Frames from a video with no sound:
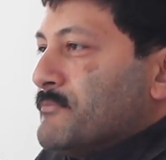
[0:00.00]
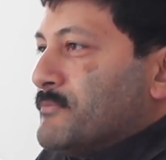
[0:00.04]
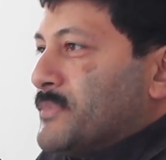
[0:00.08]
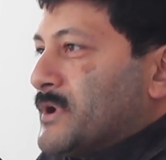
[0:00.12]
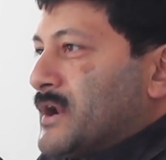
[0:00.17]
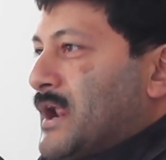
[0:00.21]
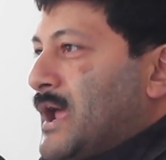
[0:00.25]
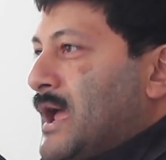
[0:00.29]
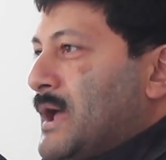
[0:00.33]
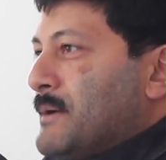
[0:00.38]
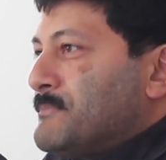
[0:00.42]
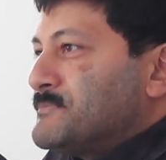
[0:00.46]

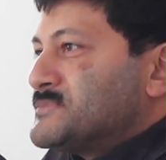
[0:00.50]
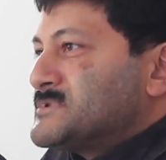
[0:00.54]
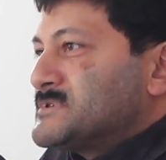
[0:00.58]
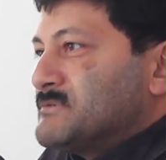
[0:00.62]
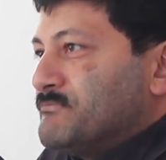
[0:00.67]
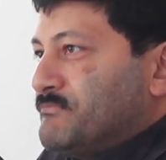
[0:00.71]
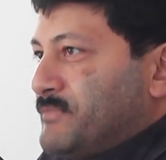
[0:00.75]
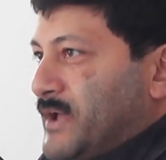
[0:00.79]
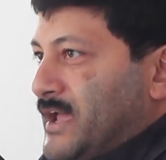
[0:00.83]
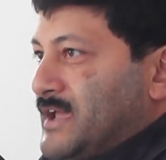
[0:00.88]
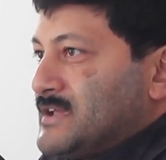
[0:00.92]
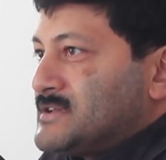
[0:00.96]
perhaps
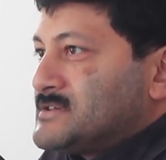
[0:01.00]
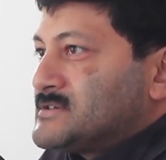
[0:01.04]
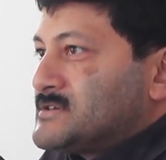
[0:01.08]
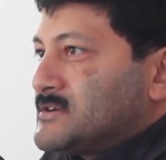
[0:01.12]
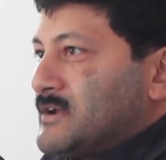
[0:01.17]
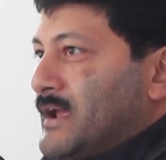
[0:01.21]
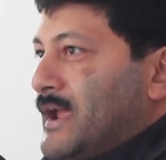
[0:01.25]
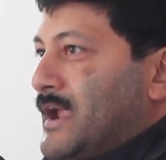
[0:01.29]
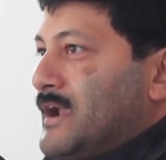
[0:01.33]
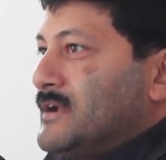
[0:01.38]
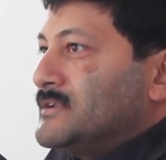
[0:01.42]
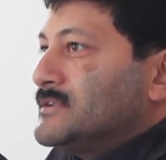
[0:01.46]
best
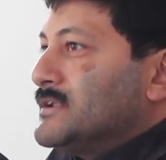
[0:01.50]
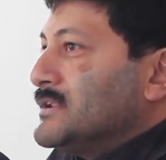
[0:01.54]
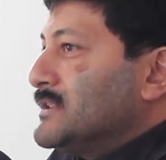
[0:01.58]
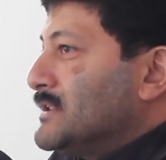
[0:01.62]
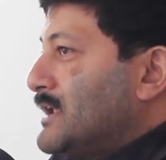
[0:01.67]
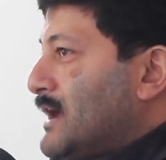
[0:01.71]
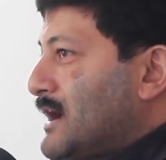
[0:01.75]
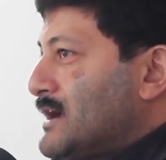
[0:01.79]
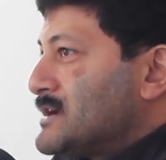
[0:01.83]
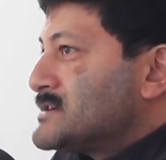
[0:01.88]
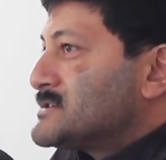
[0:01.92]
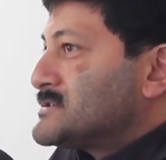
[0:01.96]
and the
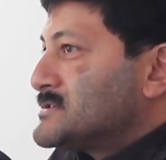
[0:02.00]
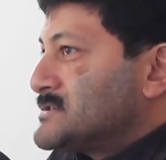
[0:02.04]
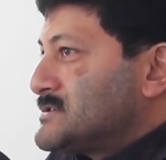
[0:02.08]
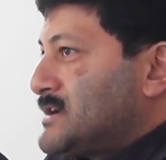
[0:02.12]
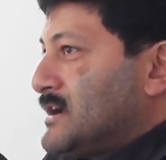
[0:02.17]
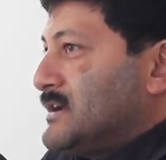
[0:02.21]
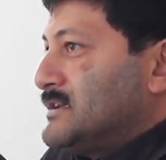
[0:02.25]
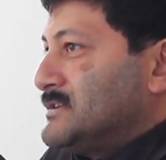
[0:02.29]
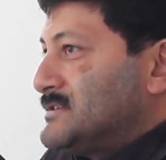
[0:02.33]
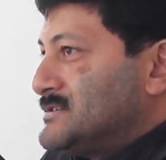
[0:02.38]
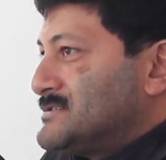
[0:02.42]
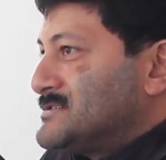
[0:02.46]
last
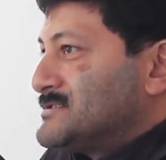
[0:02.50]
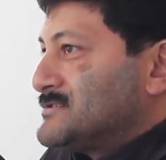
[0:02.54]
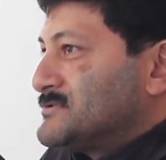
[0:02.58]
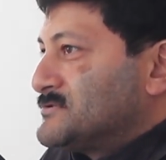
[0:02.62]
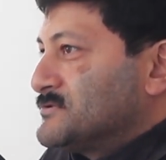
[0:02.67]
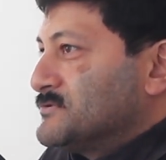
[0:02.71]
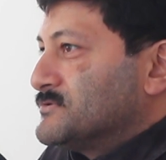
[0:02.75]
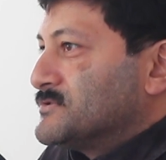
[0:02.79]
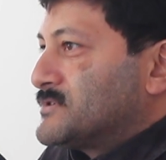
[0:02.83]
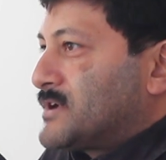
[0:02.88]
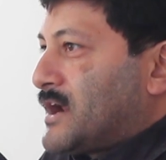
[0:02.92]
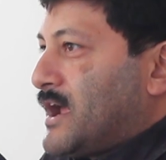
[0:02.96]
chance
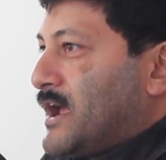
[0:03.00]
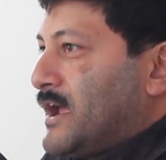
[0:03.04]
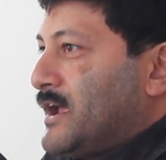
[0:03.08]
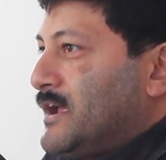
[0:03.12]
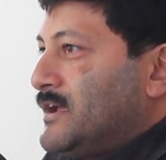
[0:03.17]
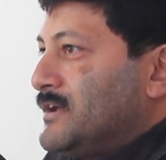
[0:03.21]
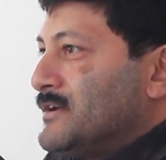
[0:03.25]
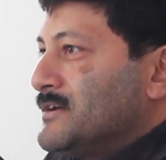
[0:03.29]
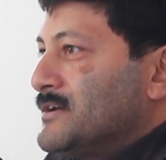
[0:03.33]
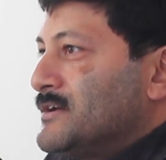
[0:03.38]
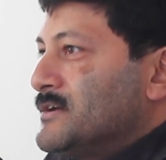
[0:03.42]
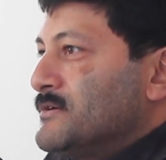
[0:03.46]
to
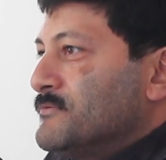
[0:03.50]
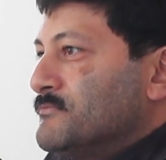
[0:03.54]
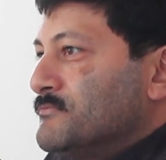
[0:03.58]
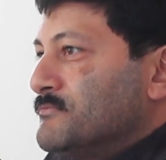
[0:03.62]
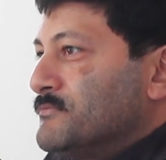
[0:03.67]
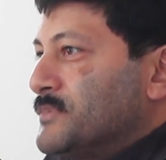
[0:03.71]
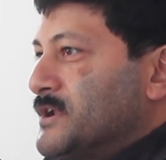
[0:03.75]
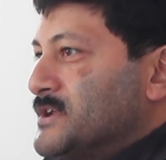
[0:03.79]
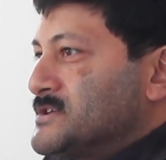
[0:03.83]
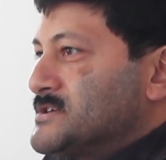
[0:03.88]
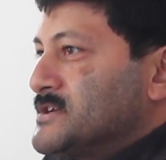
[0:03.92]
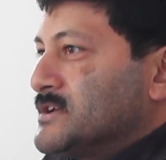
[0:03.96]
try
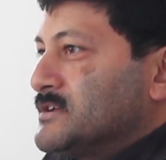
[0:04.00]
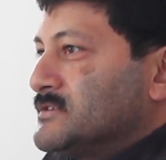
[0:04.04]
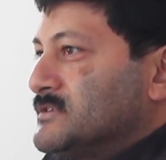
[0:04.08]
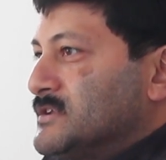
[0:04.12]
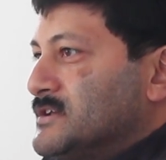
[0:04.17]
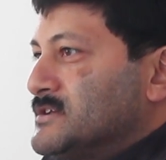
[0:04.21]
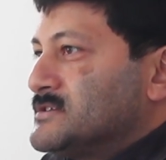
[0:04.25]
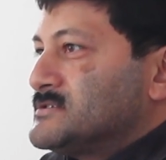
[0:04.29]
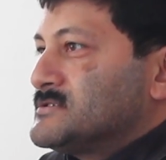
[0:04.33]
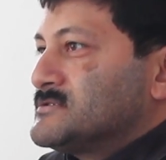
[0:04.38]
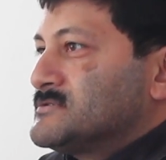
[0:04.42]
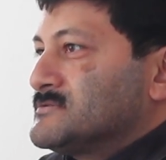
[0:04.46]
bridging
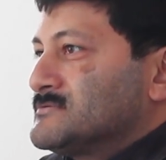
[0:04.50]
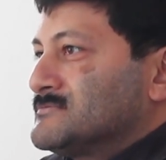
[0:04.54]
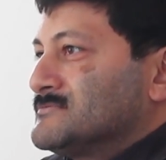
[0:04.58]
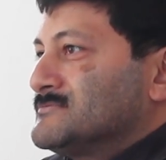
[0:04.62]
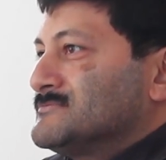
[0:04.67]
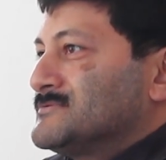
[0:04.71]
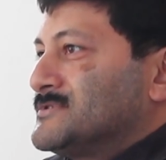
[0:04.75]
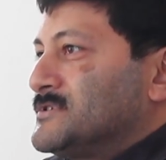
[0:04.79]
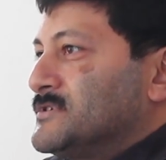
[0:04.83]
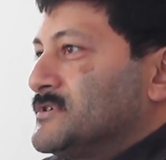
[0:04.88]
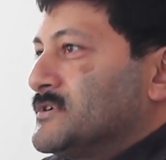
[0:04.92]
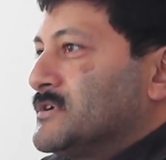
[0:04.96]
this,
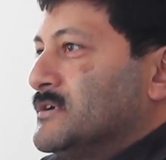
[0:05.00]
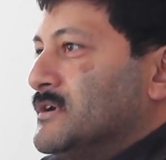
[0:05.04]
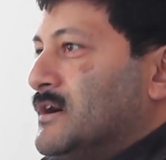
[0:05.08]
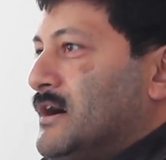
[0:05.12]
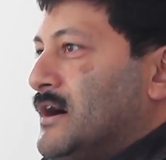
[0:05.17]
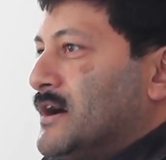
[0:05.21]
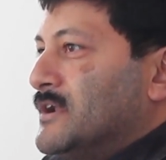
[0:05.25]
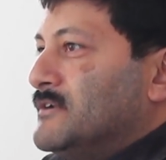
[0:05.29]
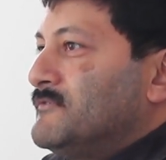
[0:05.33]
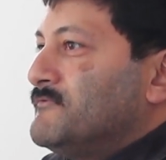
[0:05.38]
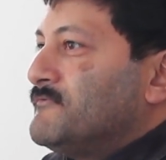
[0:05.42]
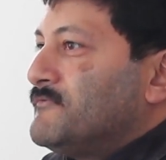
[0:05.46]
you know,
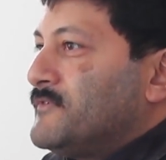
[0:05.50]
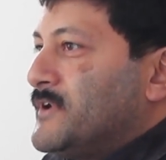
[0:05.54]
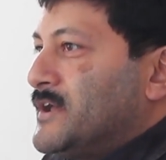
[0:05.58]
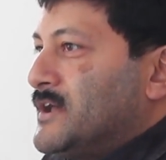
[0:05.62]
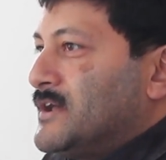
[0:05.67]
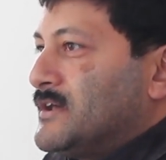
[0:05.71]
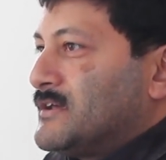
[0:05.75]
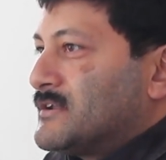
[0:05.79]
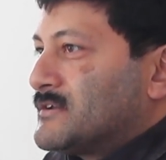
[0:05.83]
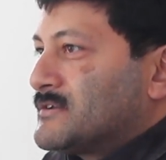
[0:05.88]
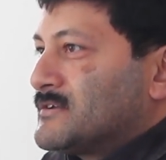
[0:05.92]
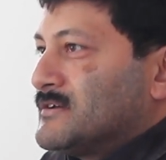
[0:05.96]

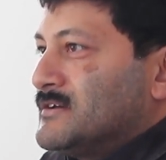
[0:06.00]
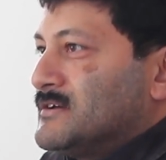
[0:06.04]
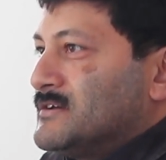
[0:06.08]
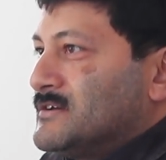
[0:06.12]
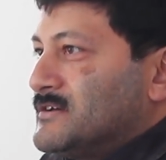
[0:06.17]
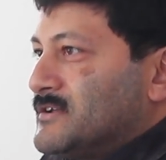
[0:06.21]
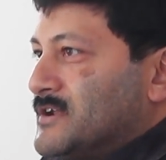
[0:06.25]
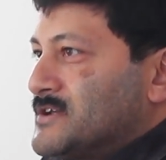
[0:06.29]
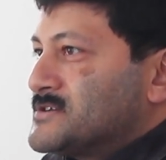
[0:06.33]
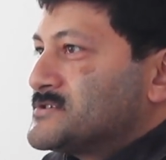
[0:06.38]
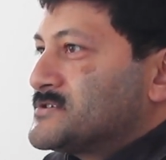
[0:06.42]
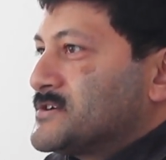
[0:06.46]
unfair
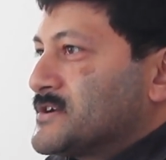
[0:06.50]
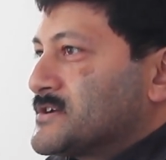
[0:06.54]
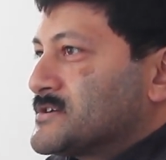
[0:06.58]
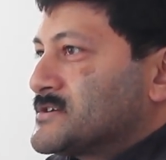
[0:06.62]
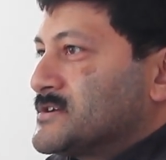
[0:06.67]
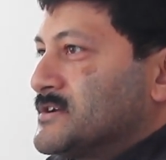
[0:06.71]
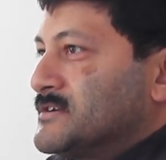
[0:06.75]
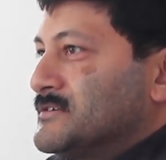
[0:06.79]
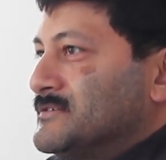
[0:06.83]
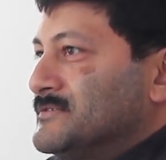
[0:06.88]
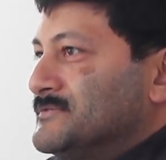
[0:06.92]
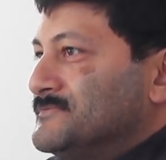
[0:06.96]

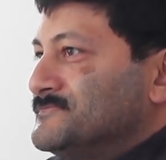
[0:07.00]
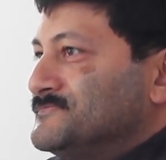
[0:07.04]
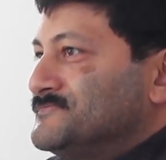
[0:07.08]
restriction